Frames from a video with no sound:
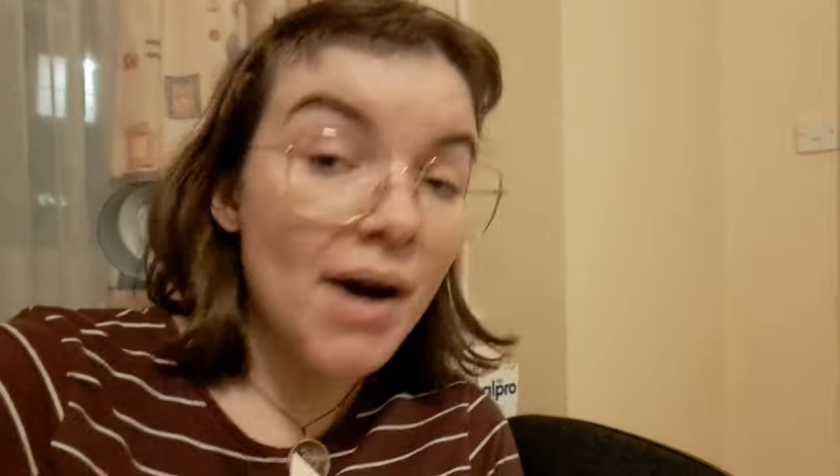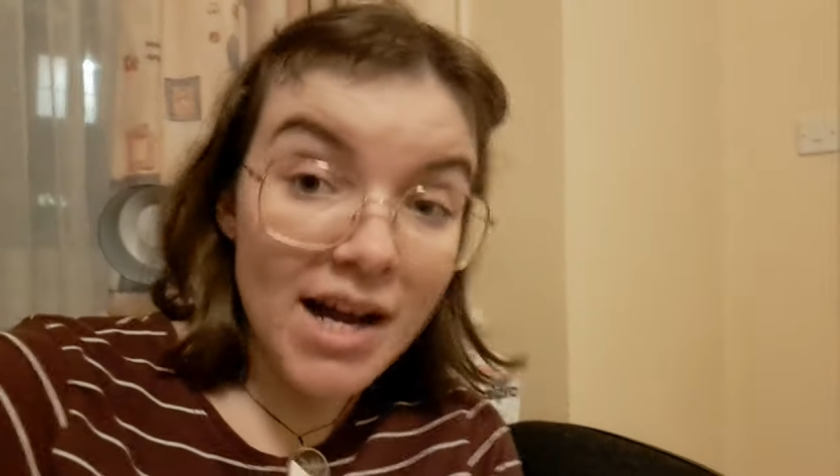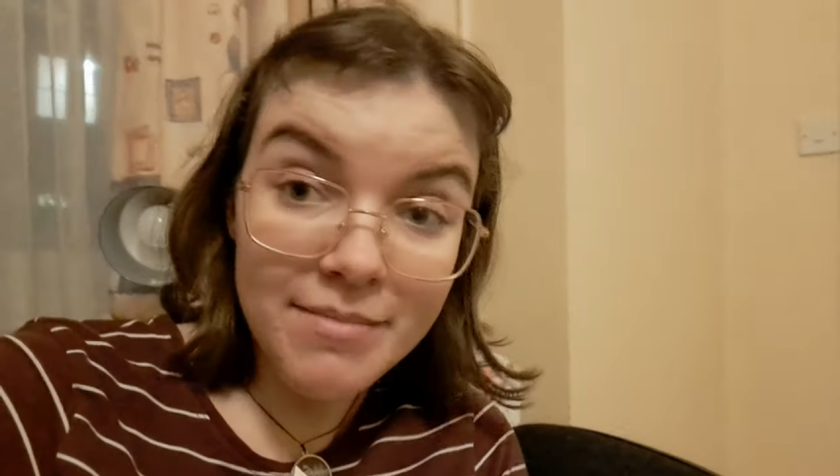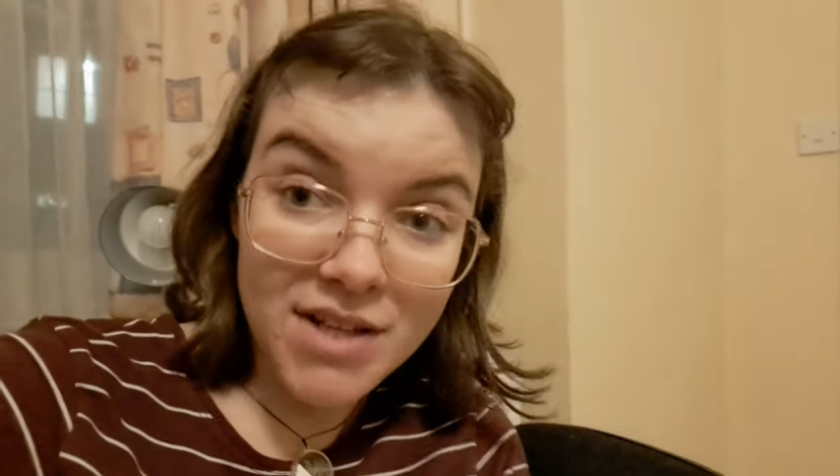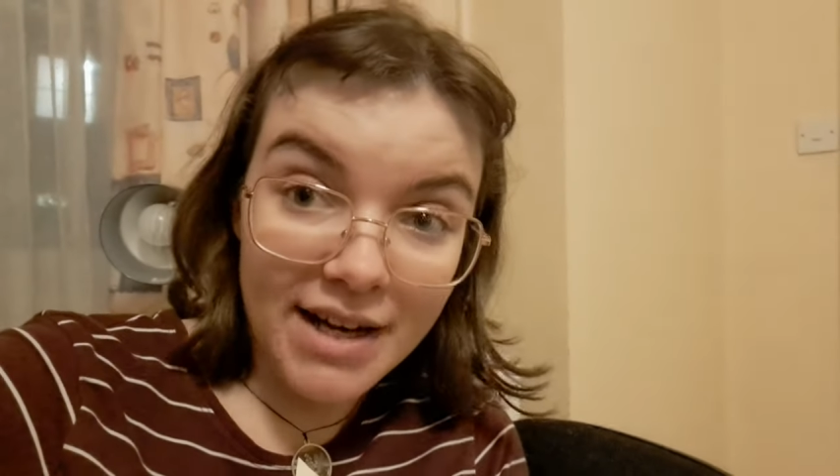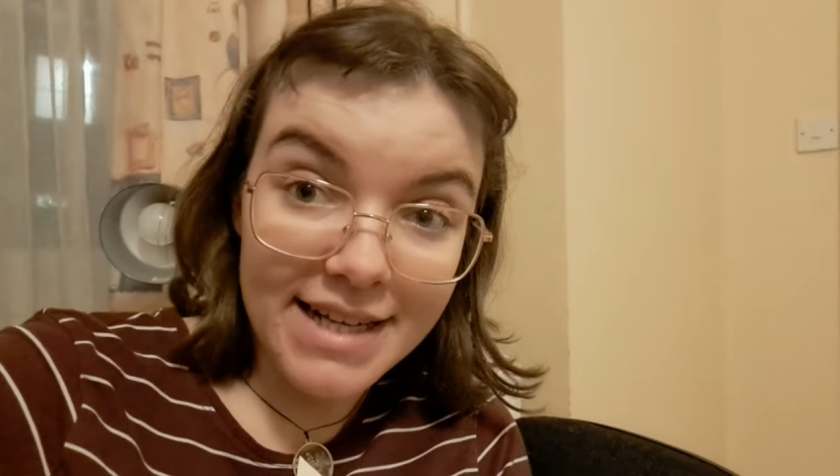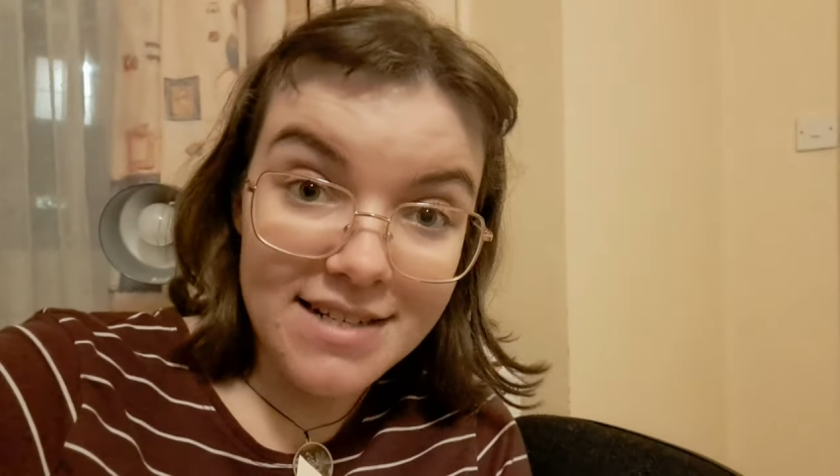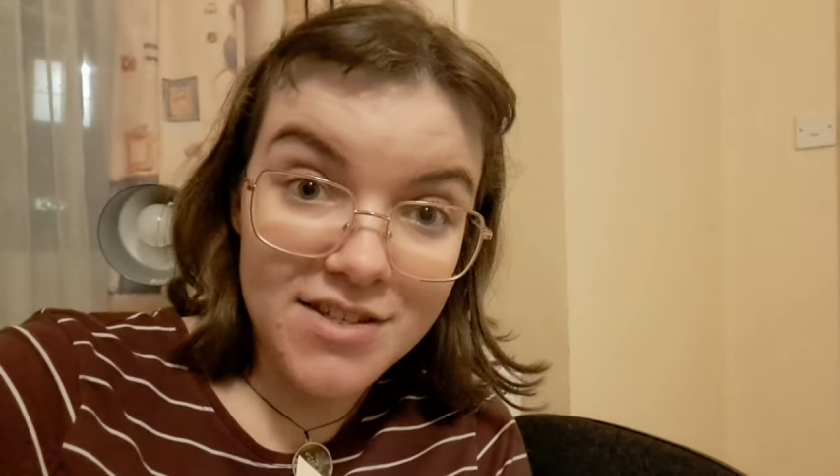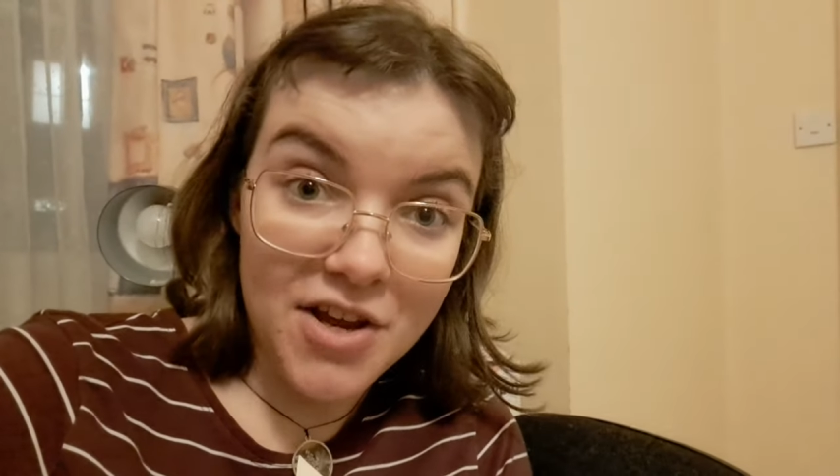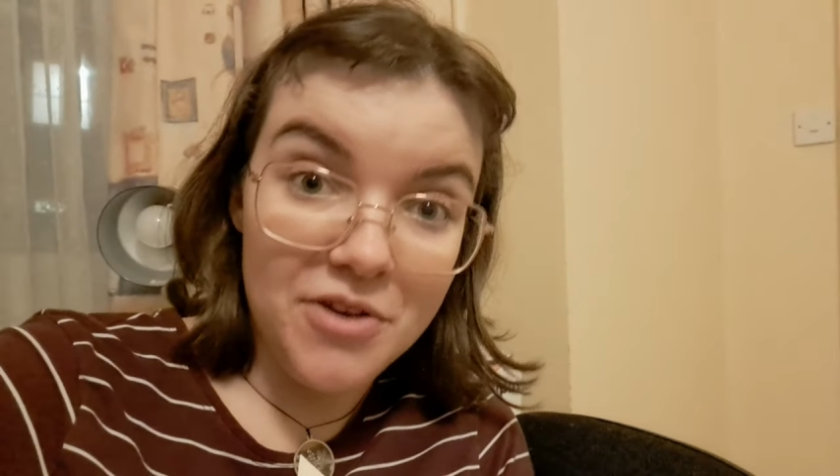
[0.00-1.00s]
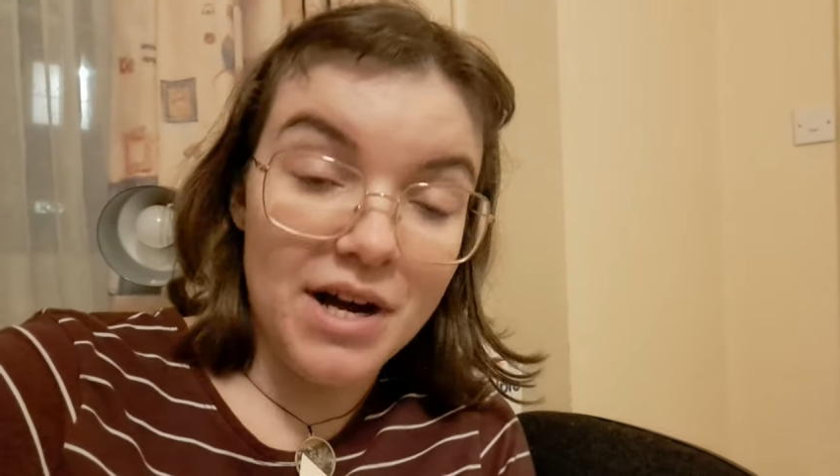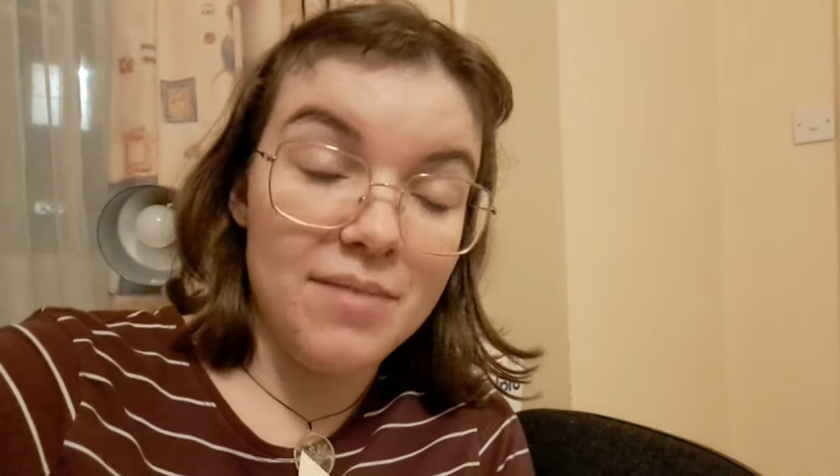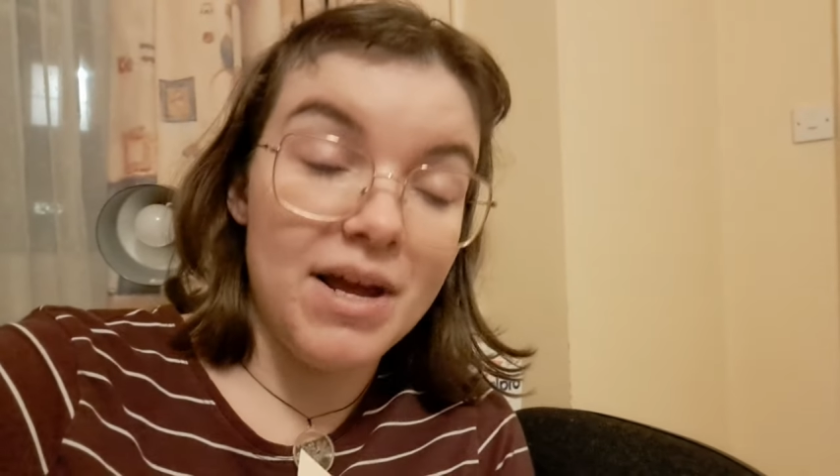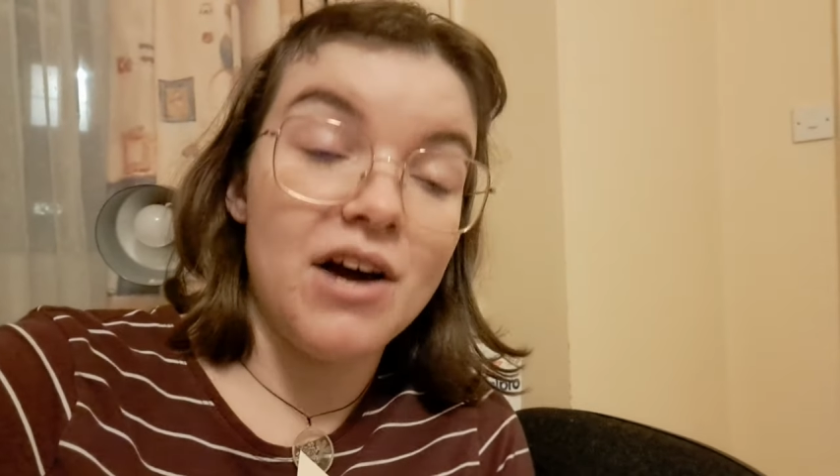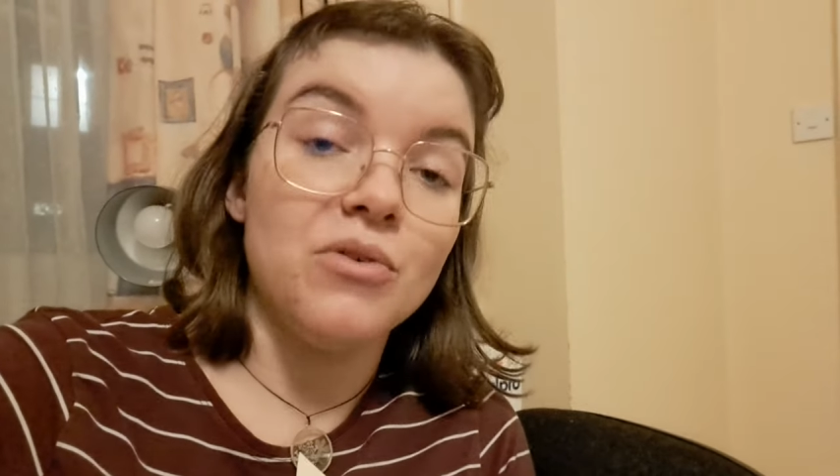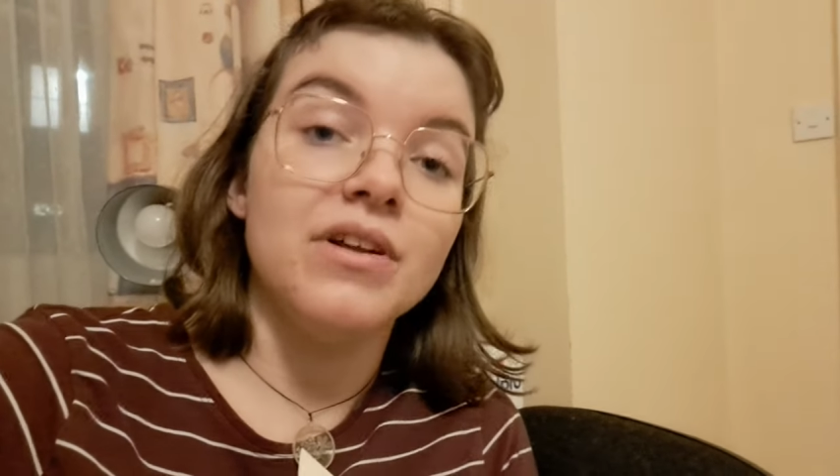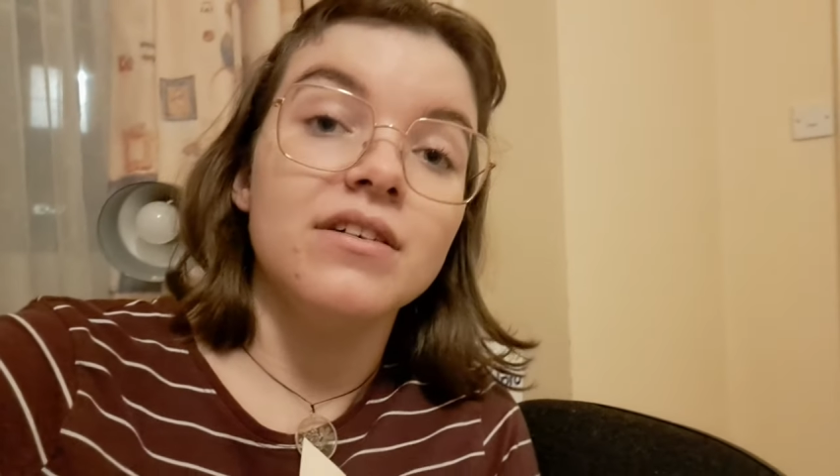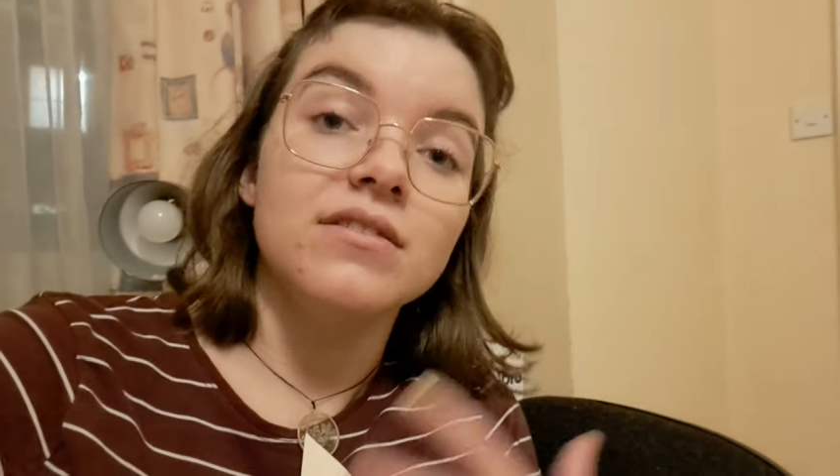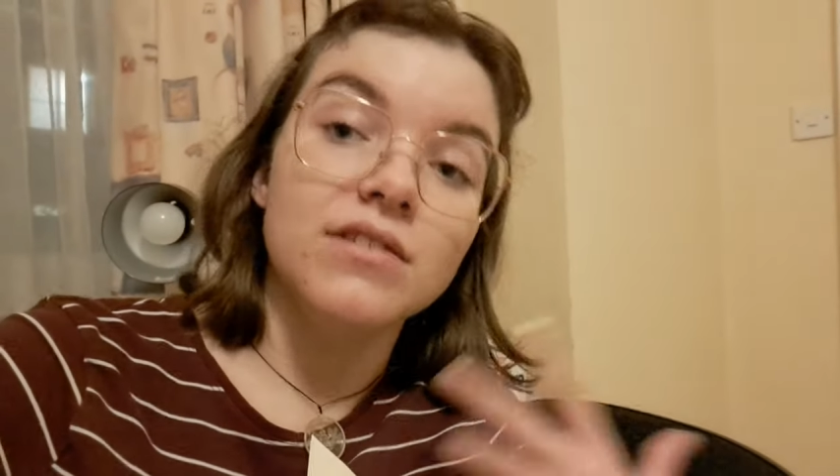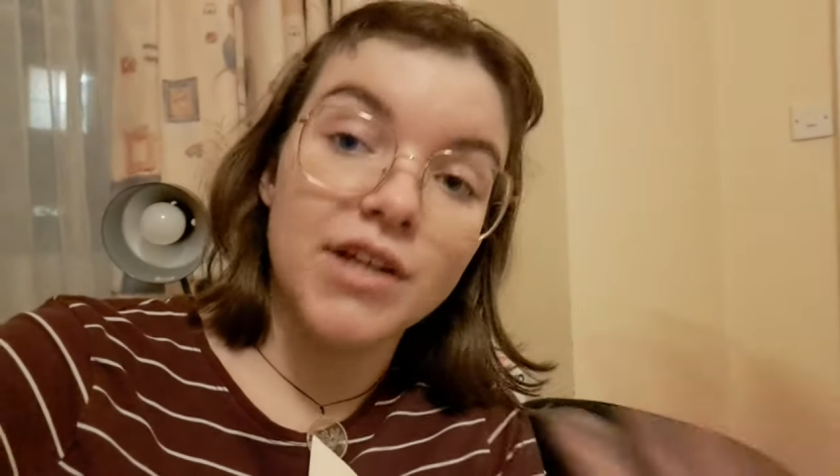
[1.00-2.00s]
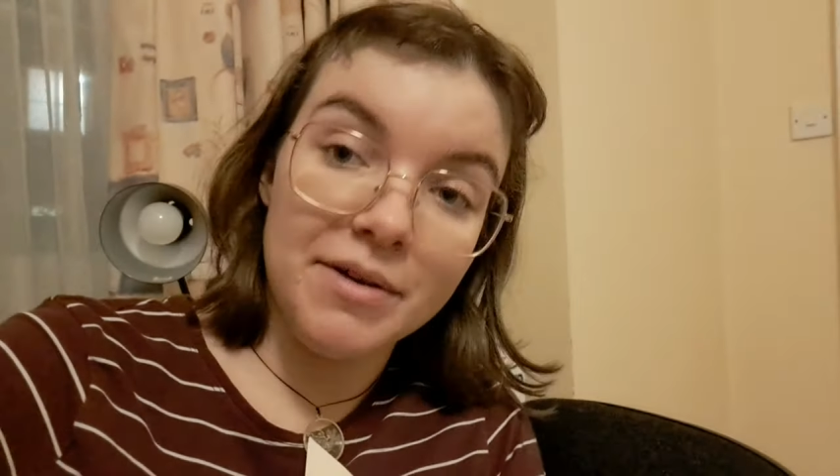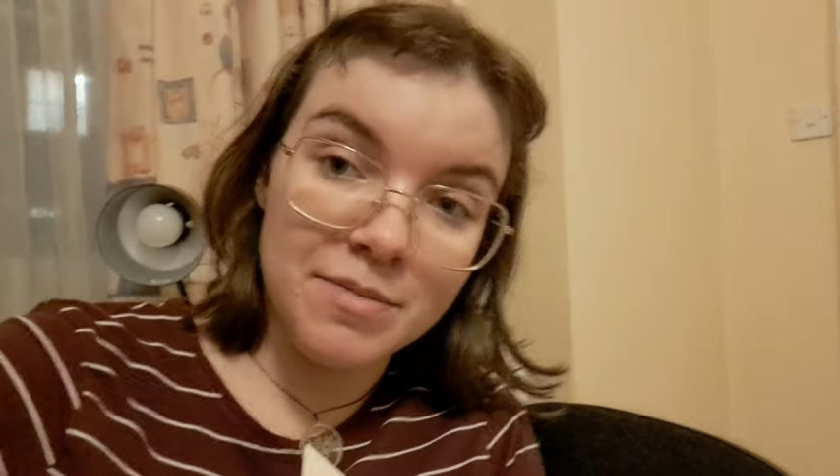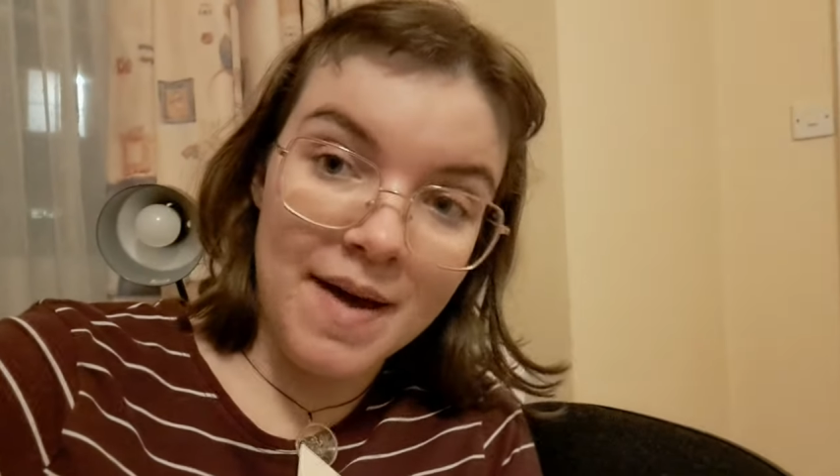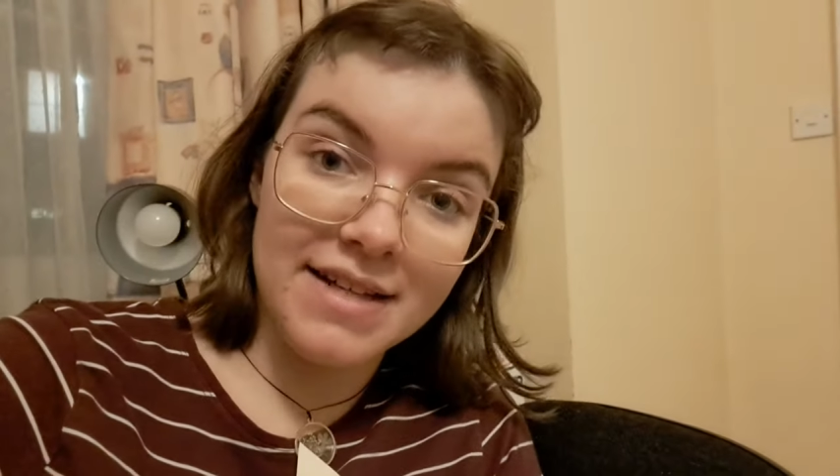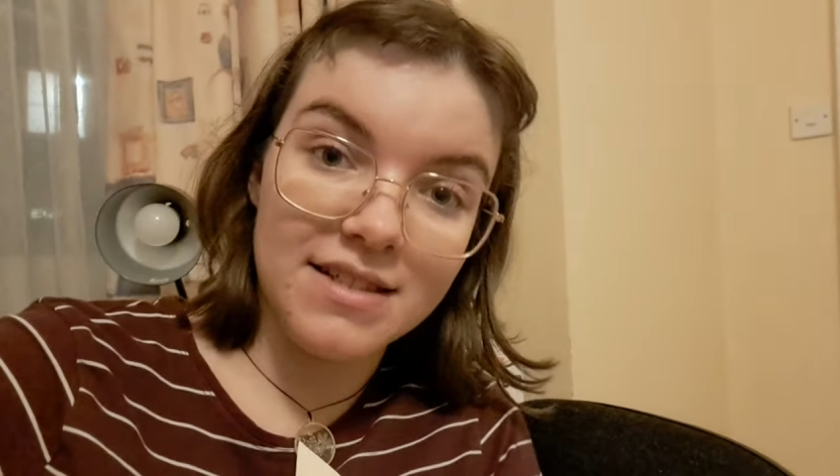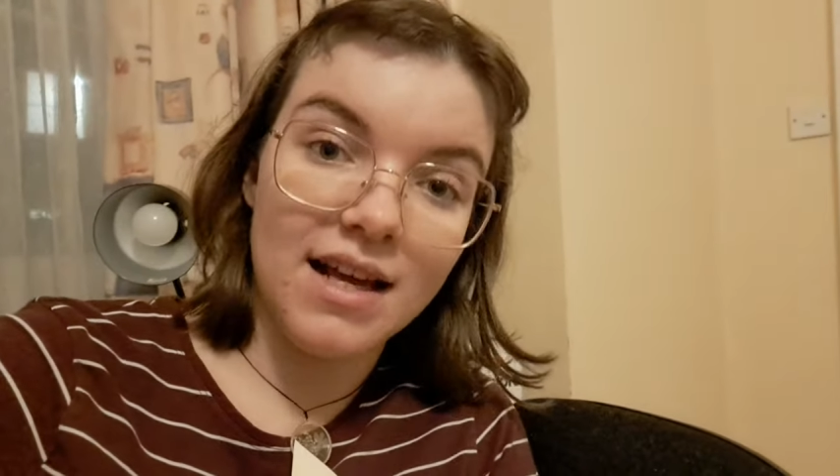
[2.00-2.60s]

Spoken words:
But I am tired, so I'm now going to bed.